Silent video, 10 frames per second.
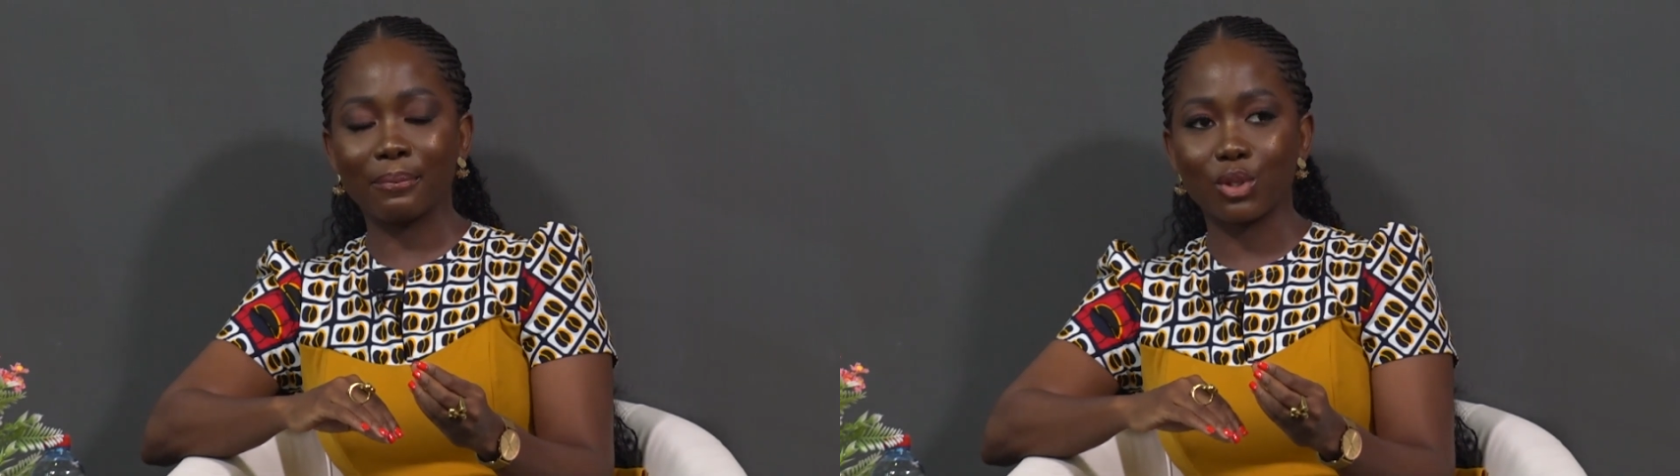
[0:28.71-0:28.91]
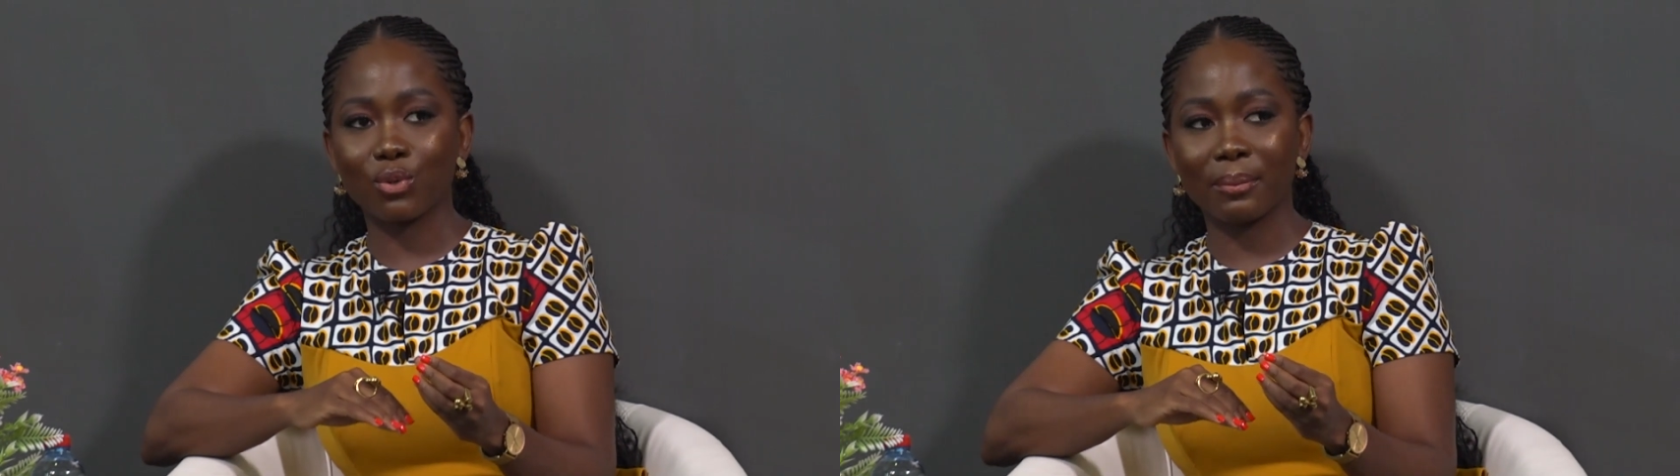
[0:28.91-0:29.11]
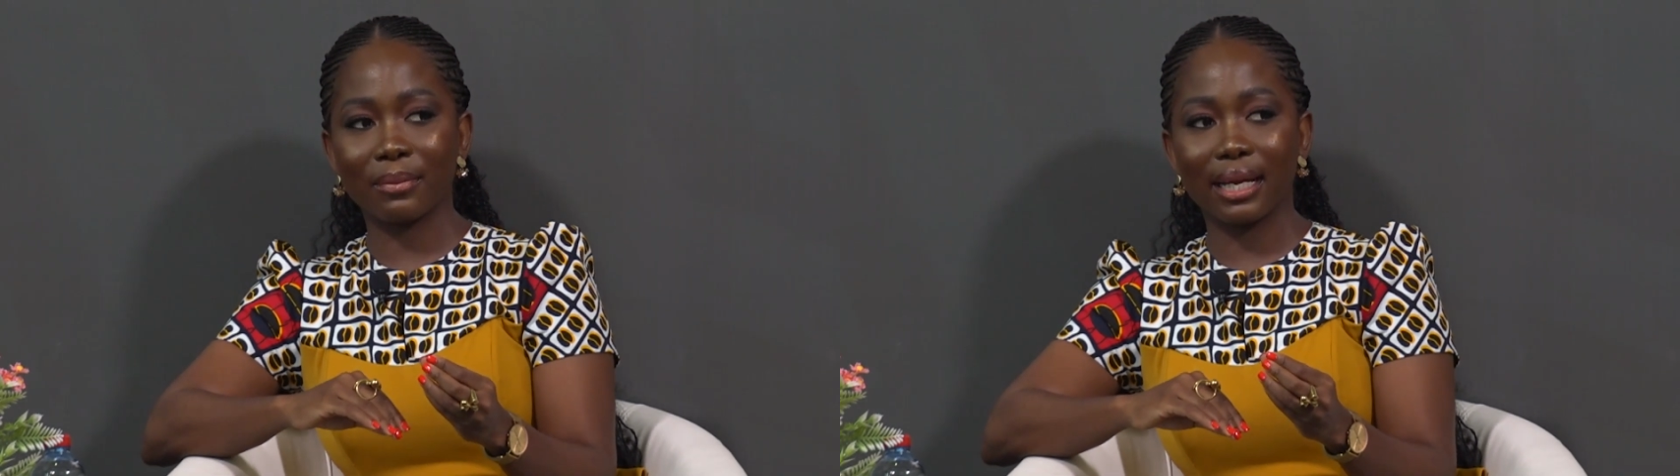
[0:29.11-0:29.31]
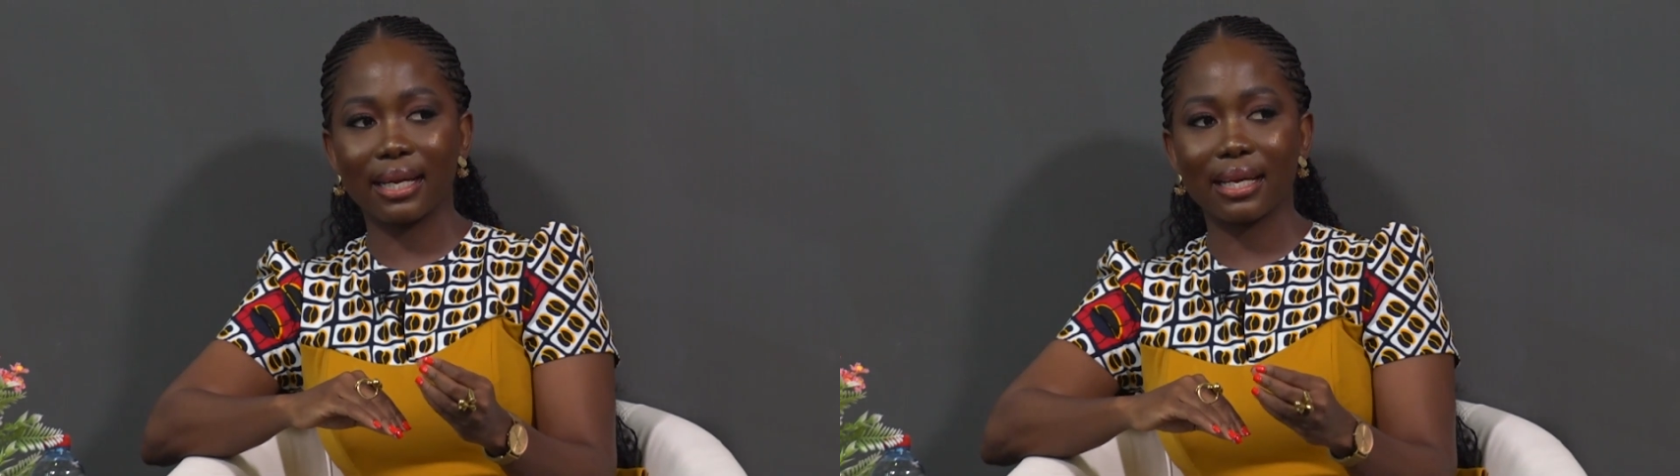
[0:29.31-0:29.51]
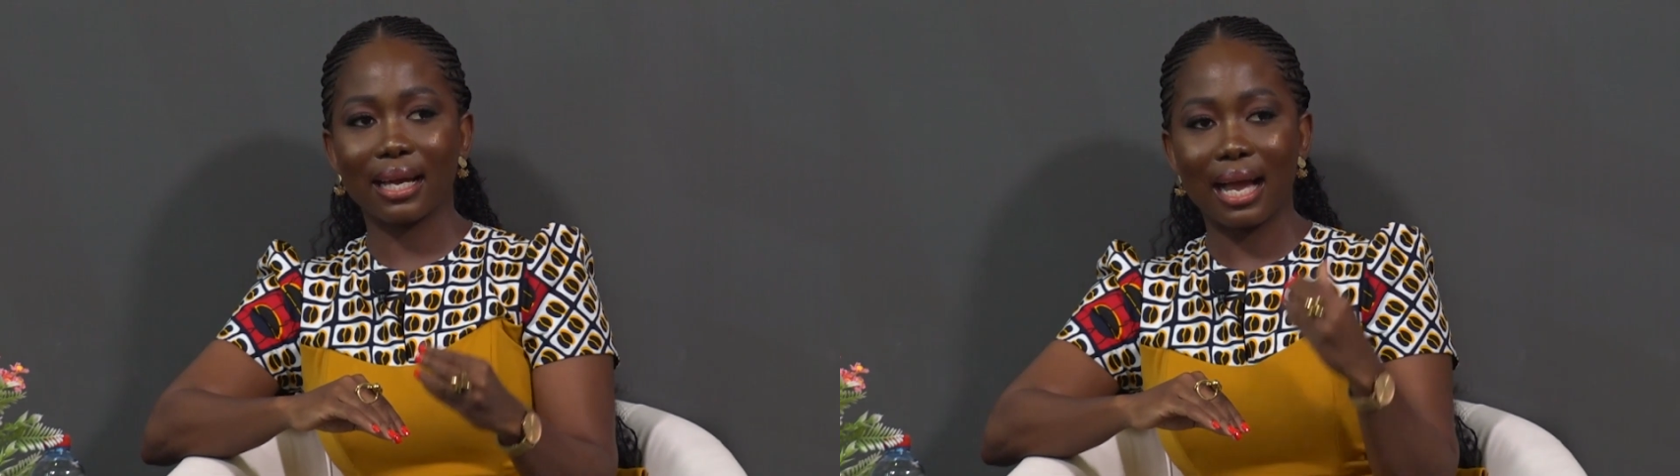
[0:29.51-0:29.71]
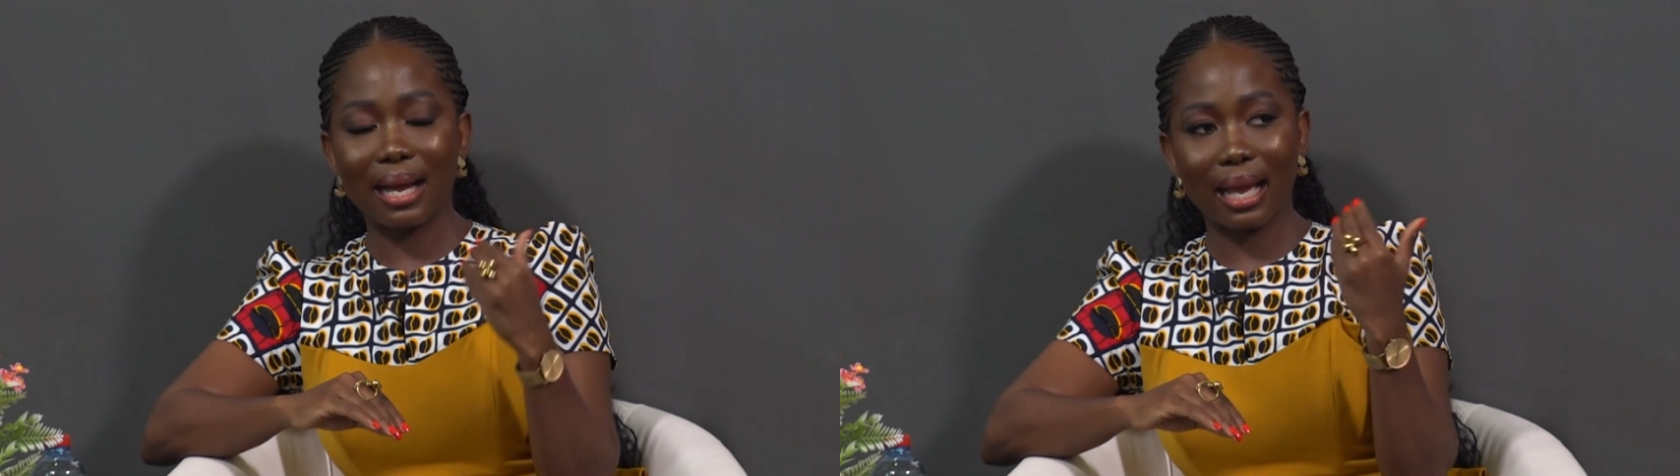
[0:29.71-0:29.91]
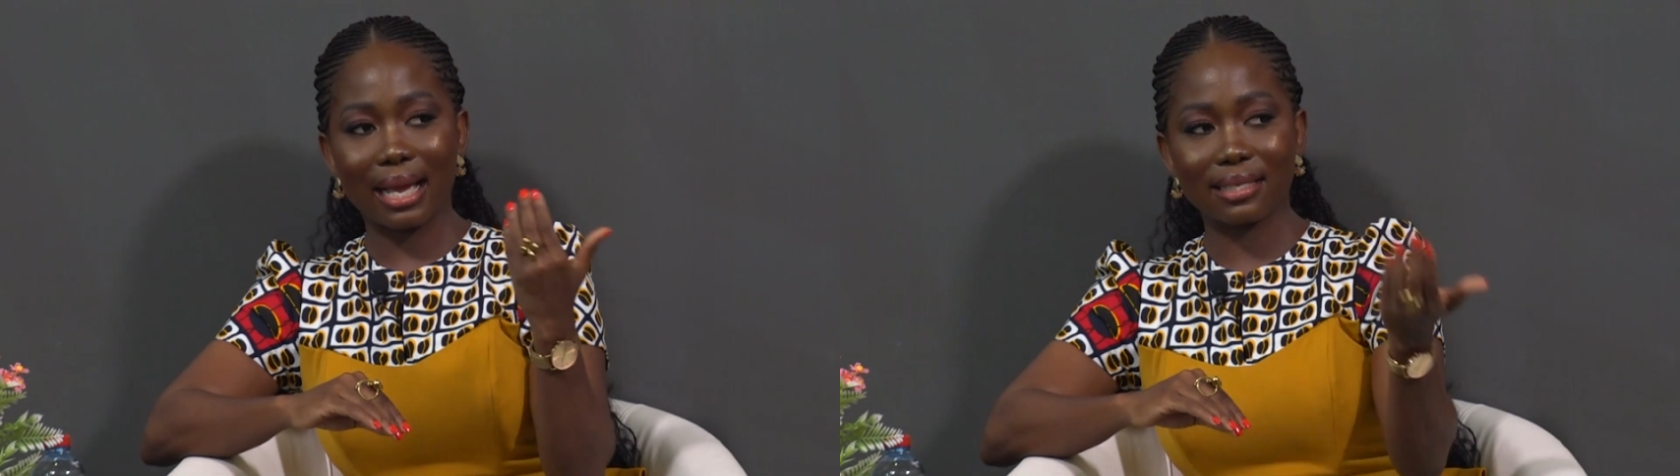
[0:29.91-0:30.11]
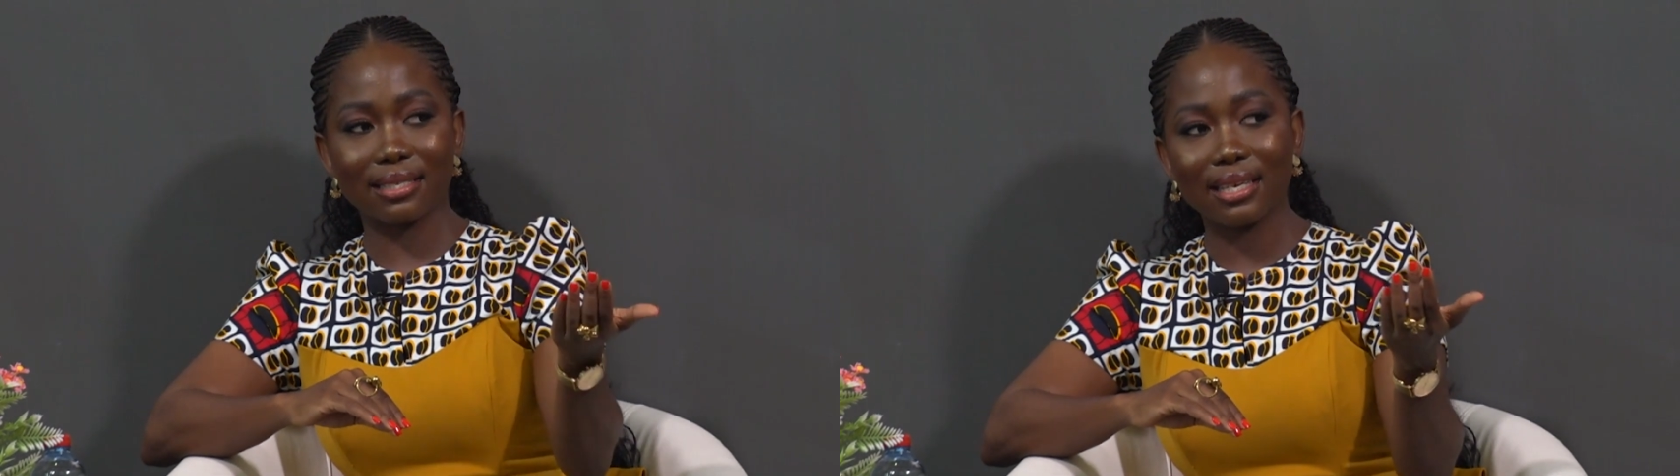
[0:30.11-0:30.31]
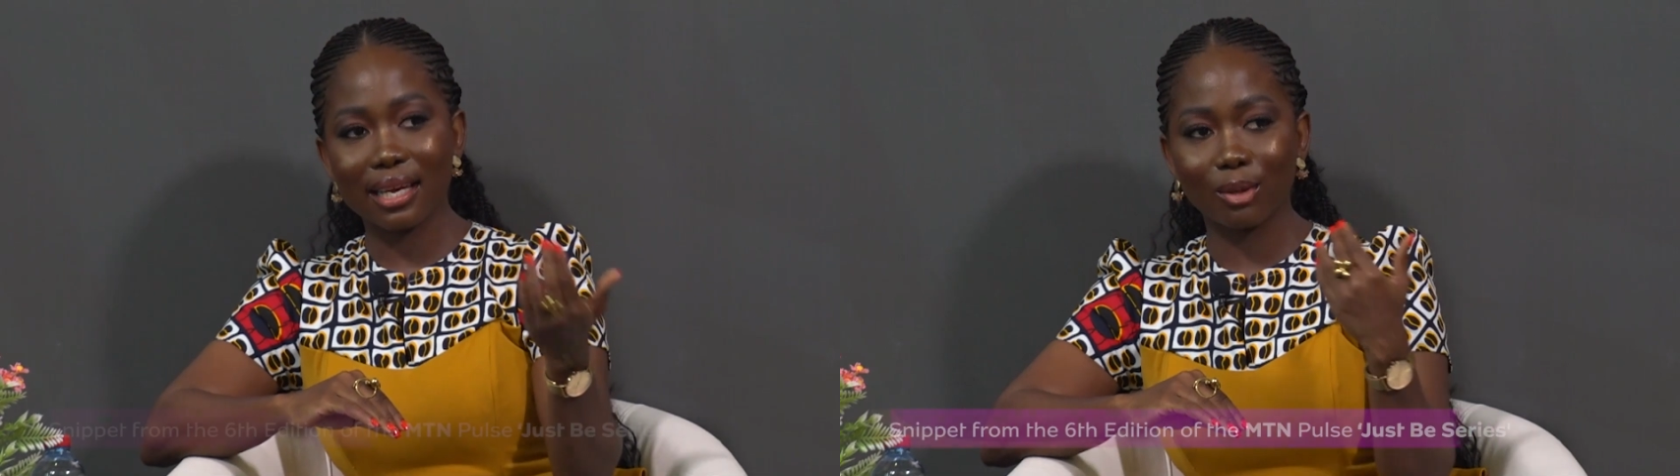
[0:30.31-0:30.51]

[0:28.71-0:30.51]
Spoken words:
So I'm like, I see a